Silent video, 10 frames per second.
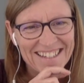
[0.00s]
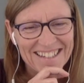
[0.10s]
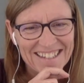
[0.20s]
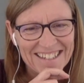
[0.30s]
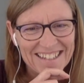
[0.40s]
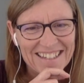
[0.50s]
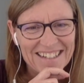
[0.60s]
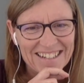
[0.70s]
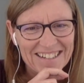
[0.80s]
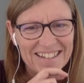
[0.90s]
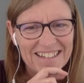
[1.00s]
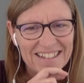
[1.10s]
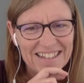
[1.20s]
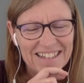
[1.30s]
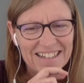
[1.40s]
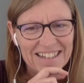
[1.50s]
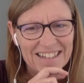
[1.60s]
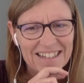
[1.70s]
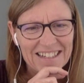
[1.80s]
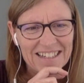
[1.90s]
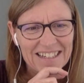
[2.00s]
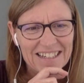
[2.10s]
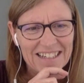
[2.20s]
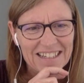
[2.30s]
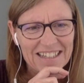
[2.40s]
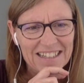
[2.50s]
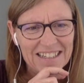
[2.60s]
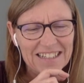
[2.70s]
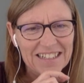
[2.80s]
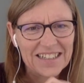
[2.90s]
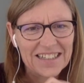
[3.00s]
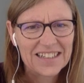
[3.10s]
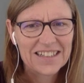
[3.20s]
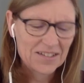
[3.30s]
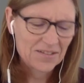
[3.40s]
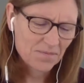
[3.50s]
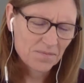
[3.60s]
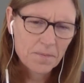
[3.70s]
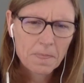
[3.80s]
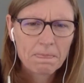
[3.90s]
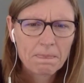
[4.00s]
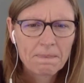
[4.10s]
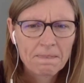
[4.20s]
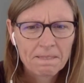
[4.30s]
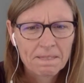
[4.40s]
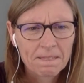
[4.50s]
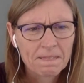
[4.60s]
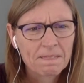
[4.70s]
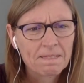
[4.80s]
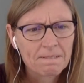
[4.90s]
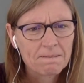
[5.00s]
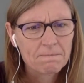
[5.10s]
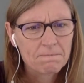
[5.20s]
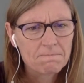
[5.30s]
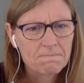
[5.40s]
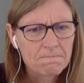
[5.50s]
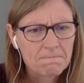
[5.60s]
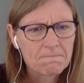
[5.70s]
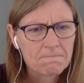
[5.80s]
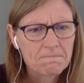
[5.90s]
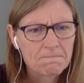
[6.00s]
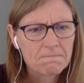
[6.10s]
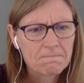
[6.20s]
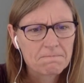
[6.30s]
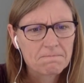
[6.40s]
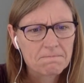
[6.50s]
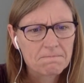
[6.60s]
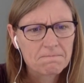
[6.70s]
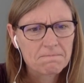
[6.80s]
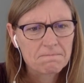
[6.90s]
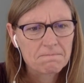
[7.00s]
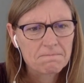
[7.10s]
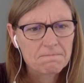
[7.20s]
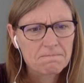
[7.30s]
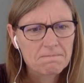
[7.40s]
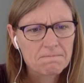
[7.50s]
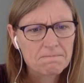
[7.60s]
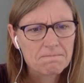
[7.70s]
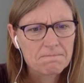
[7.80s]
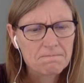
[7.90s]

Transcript: The person shown says nothing.